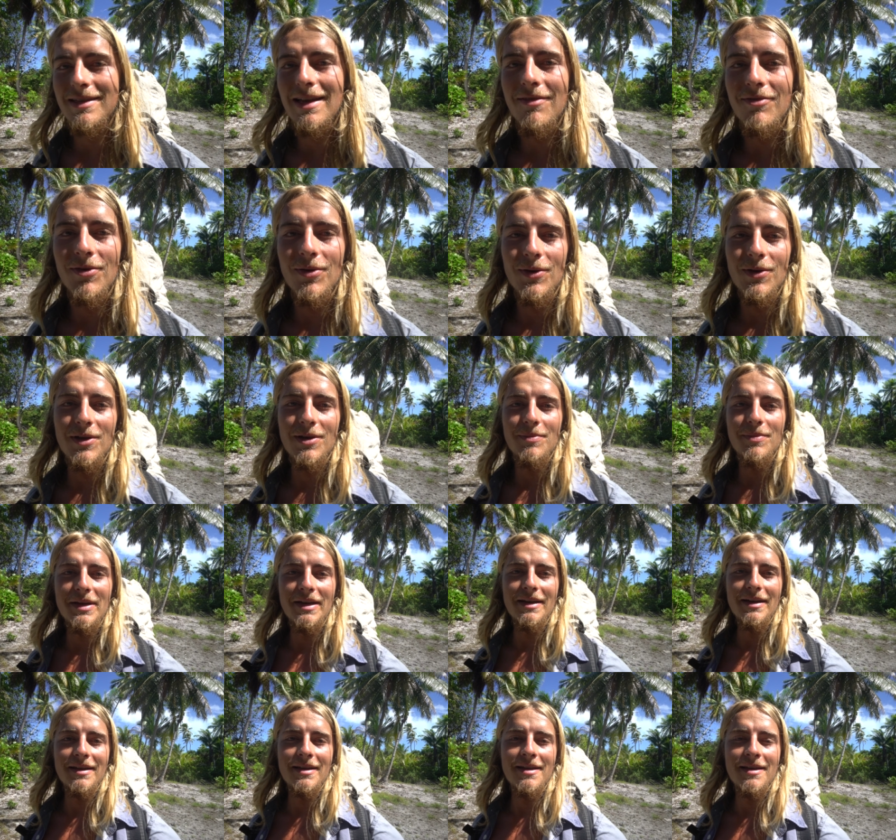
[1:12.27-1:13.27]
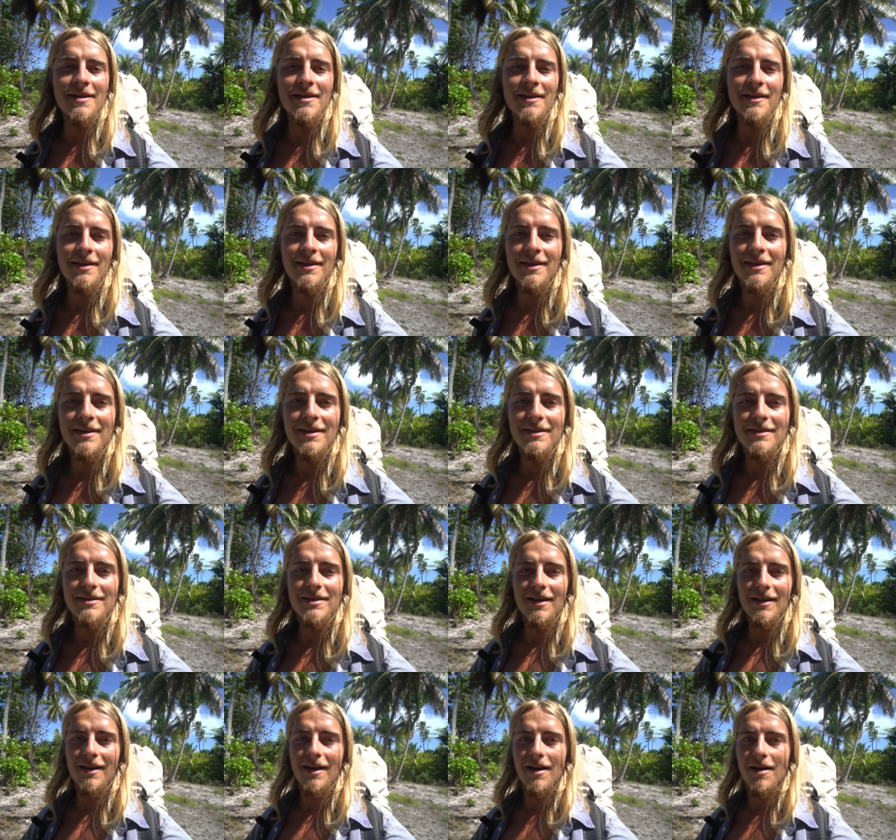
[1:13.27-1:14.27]
it's never really been
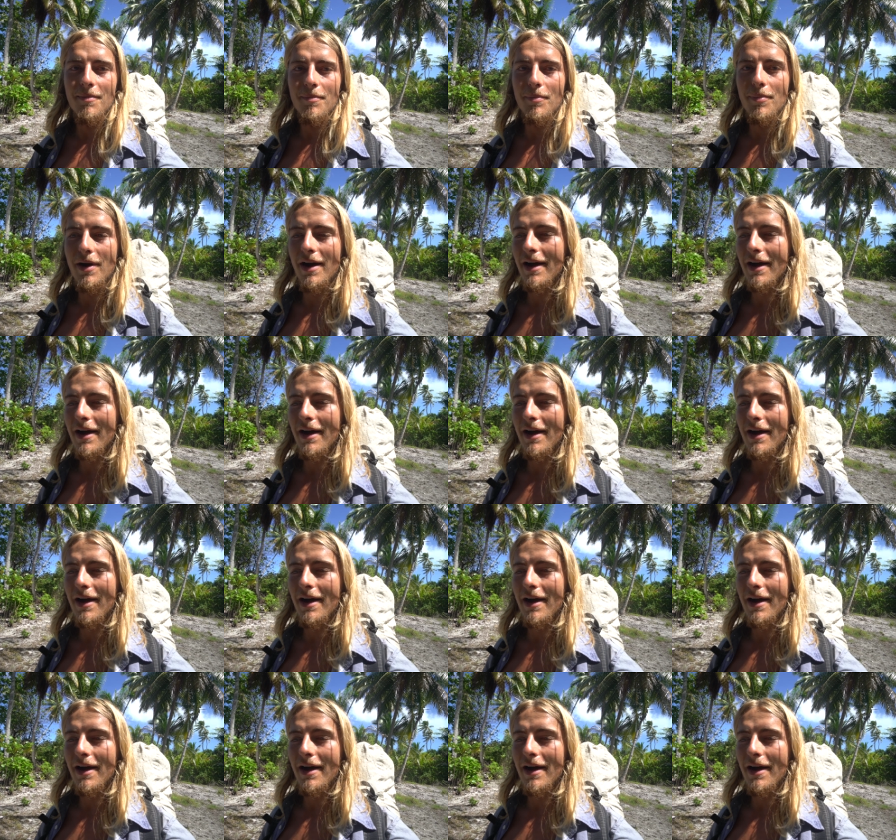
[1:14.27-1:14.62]
dug up